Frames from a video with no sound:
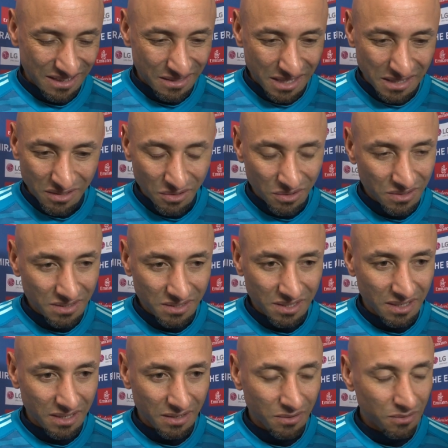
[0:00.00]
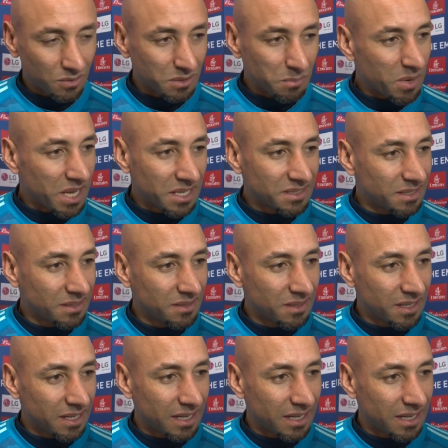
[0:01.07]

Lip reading: Thank you. It was amazing.